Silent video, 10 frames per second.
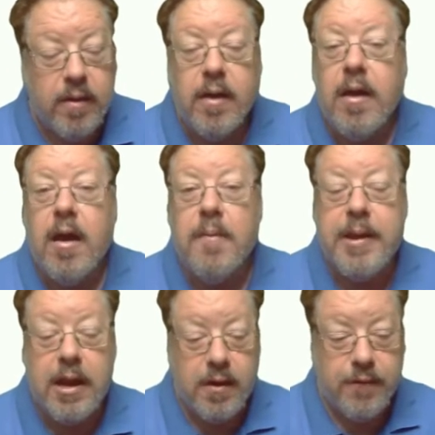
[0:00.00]
our
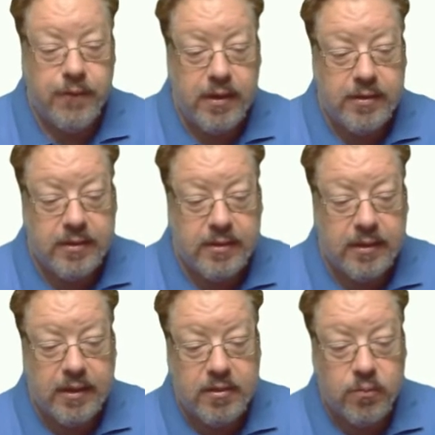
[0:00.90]
paraphrase is
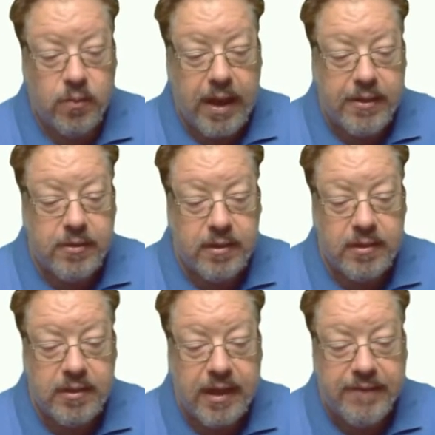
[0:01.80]
this: rather than
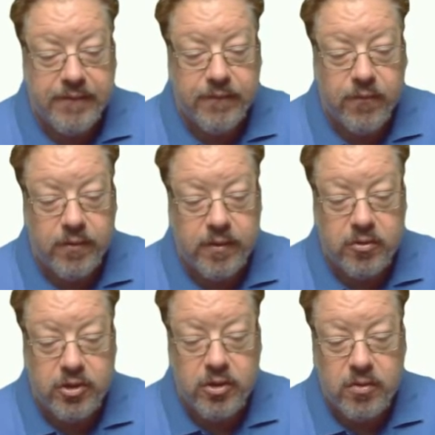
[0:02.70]
saving for their
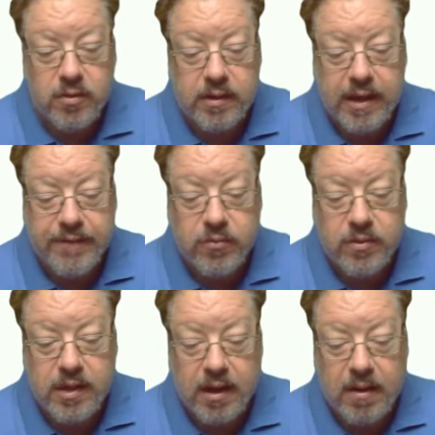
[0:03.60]
children after
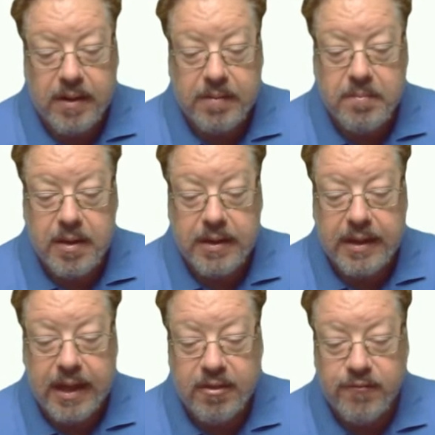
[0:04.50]
retiring, money
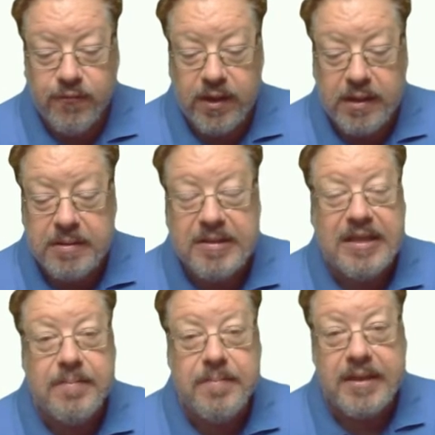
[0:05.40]
has
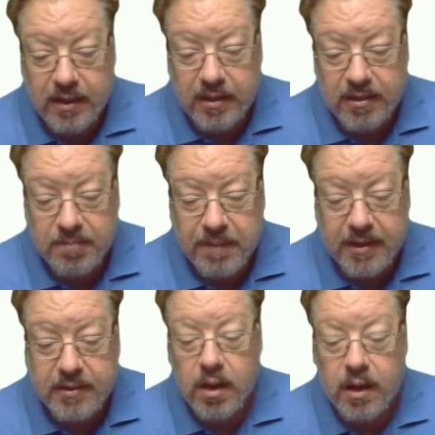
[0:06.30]
frequently been
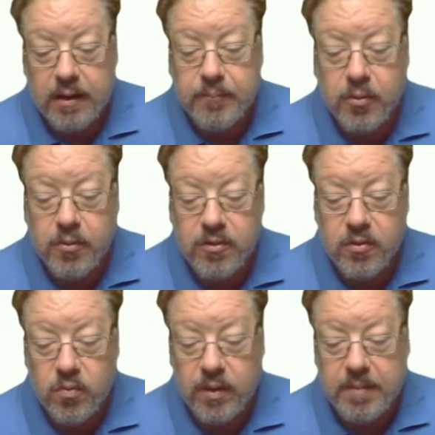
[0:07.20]
spent on a
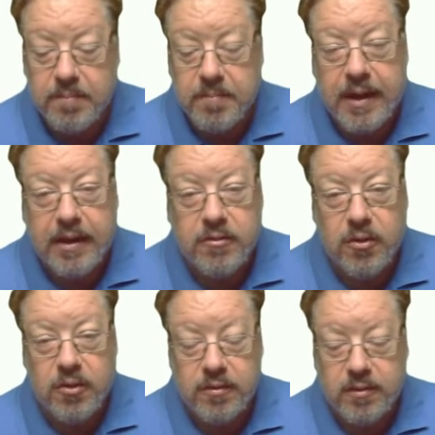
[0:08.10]
personal whim by
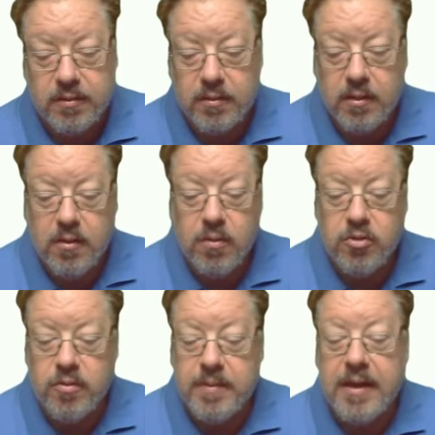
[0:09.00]
adults, or it
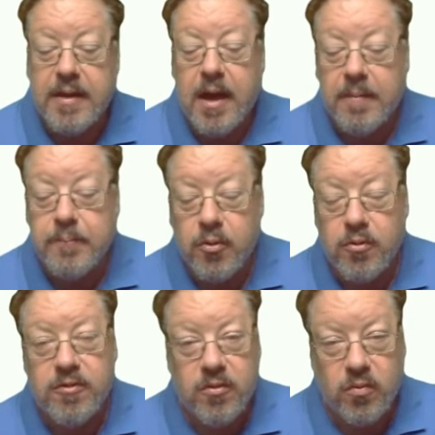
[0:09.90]
should be on
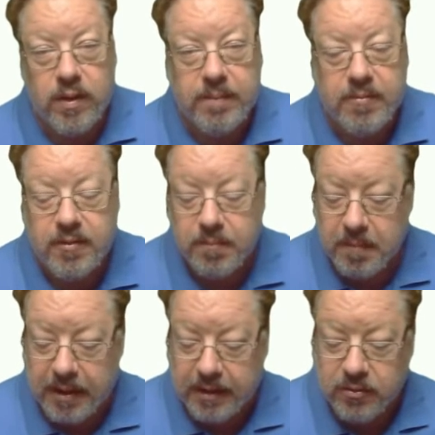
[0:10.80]
personal whims
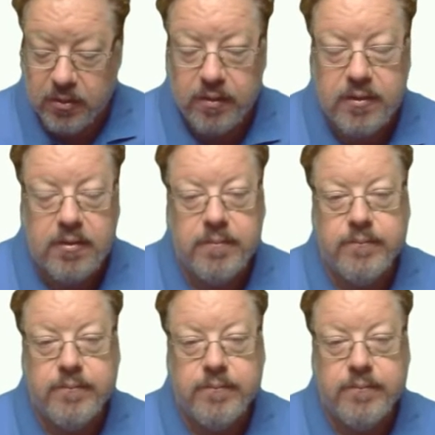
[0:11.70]
by adults.